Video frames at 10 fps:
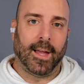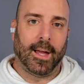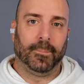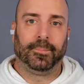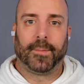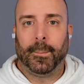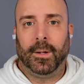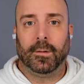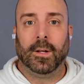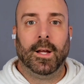yet,
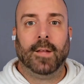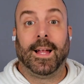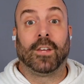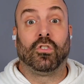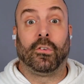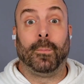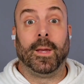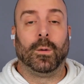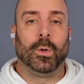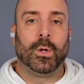but that's just
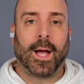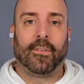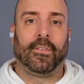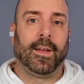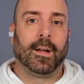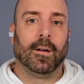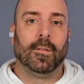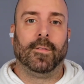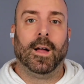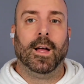me. What do you guys think
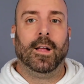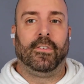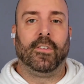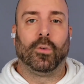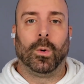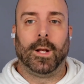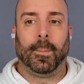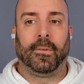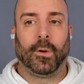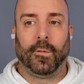of season one,
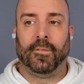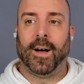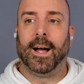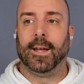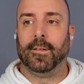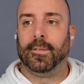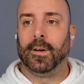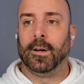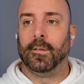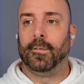episode five
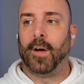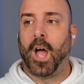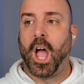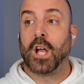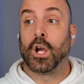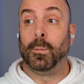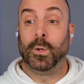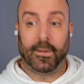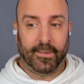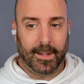of
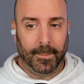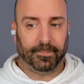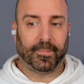Community?